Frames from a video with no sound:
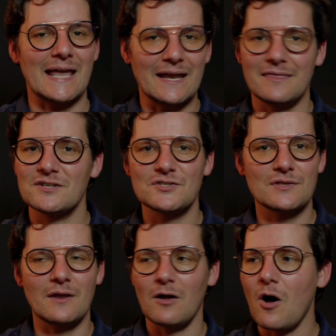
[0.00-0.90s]

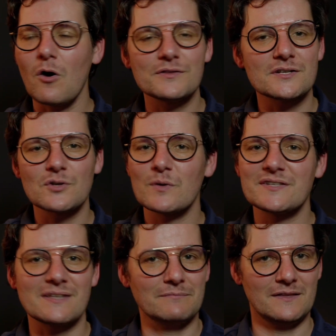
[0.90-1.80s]
There's
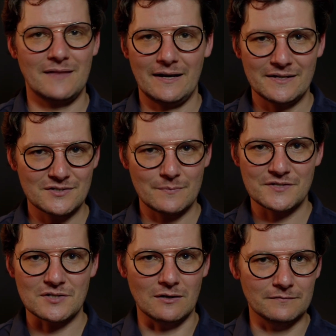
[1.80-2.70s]
always something that needs to be
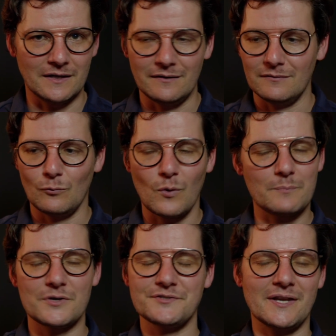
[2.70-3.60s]
solved, and one
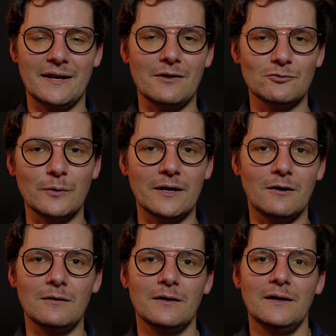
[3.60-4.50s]
person cannot do it
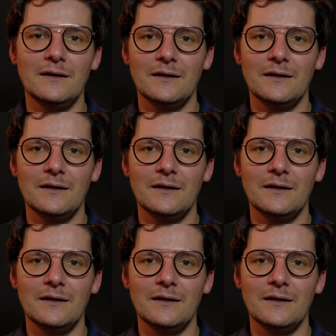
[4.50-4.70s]
all.